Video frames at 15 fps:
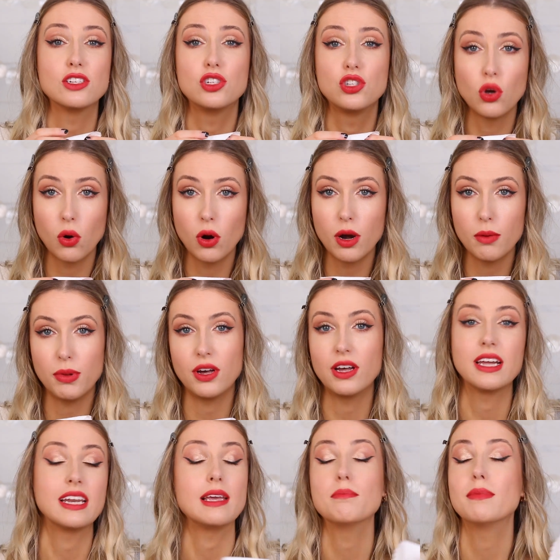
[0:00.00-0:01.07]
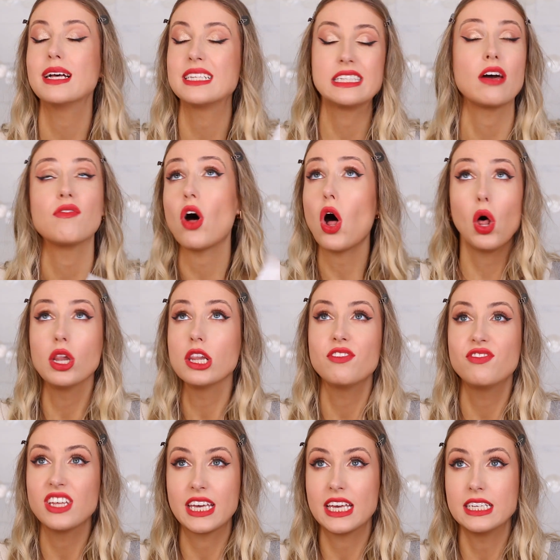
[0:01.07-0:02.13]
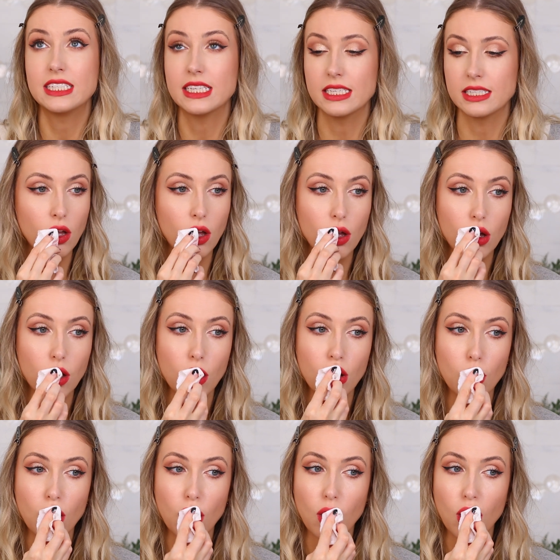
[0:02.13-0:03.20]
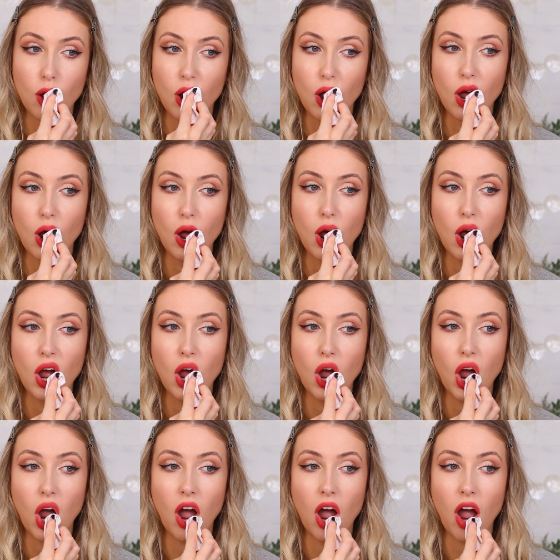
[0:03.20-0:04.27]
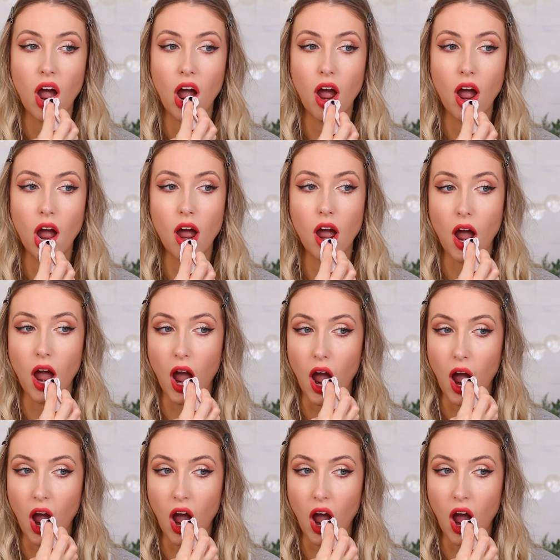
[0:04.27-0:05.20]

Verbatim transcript: adorable and he must have all of the kisses. I love a blotted lip. Like this